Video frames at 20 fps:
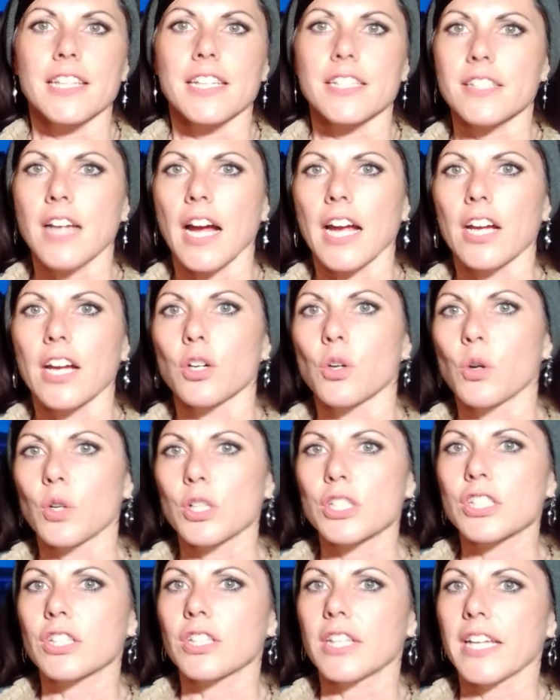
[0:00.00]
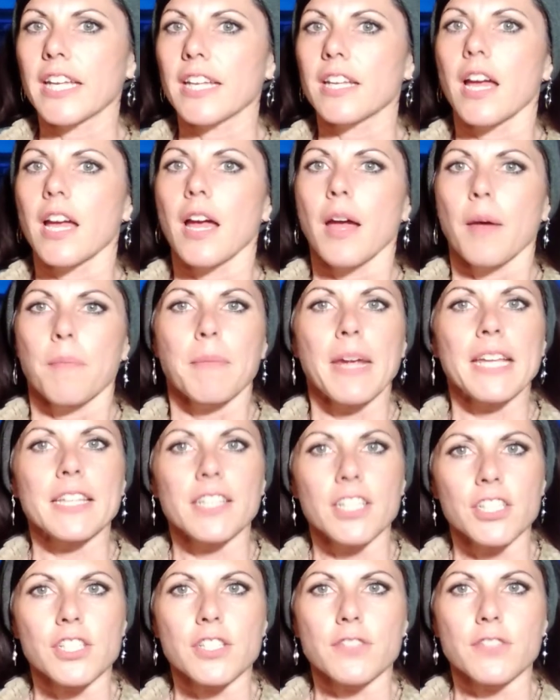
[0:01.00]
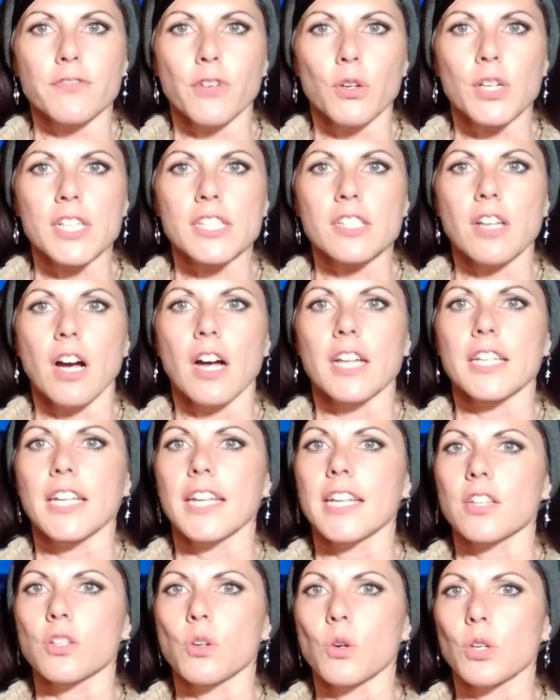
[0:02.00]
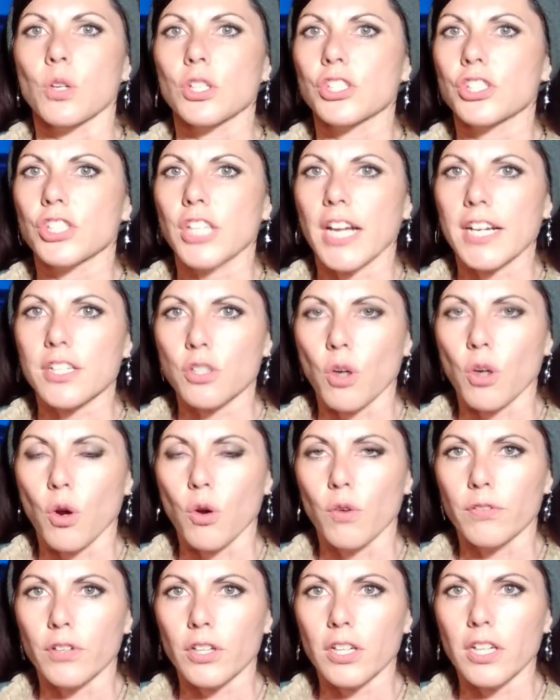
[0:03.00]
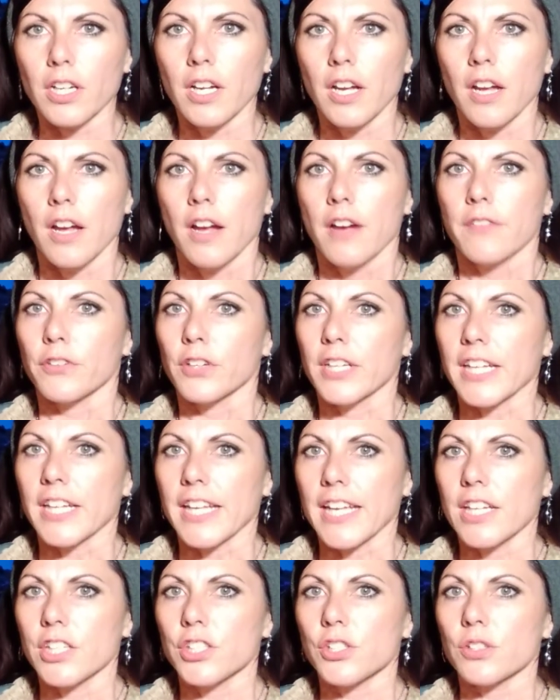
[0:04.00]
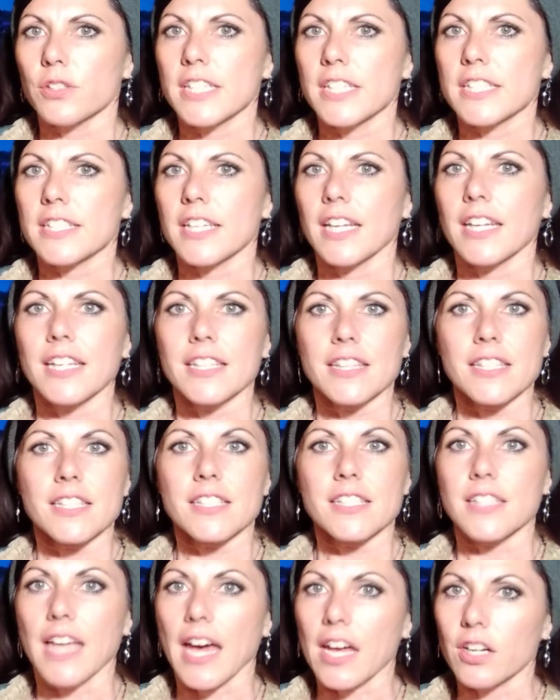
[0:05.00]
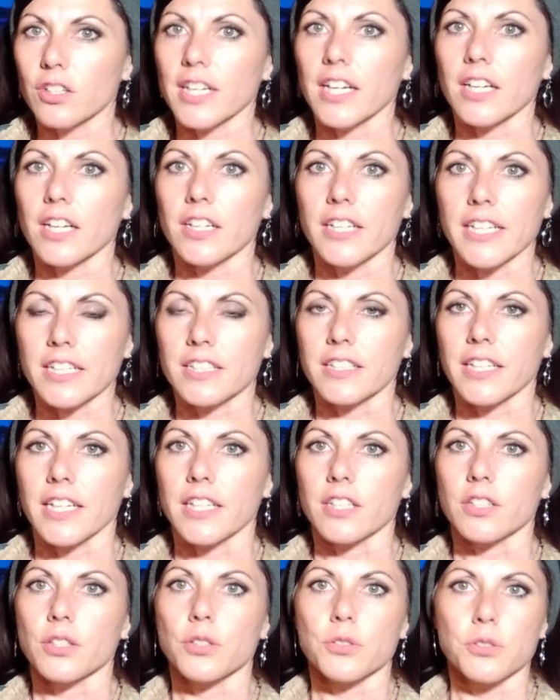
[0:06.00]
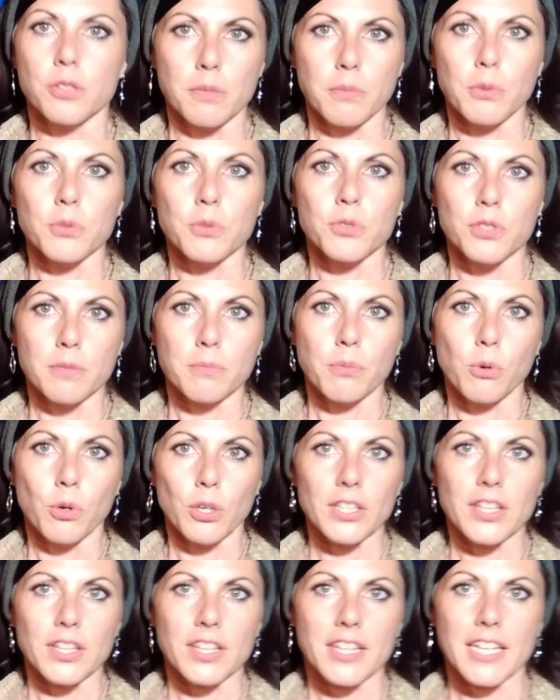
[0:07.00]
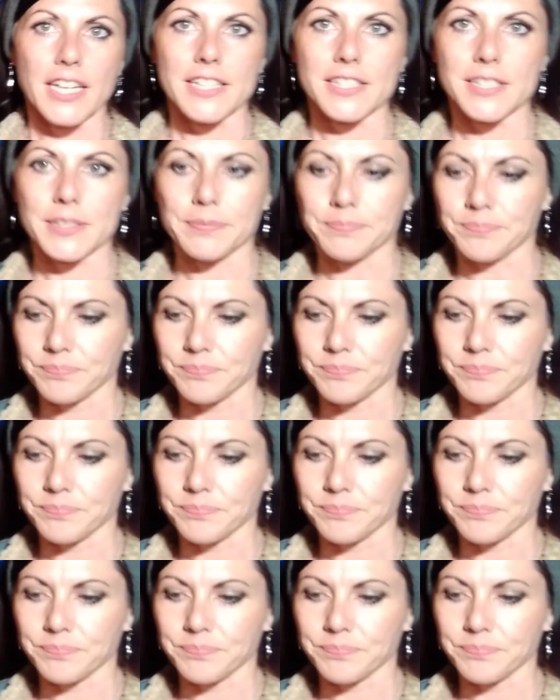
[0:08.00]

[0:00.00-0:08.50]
entire horse clean. Mainly just focus on getting the horse checked over for any injuries and get the saddle area clean. Those are the most important things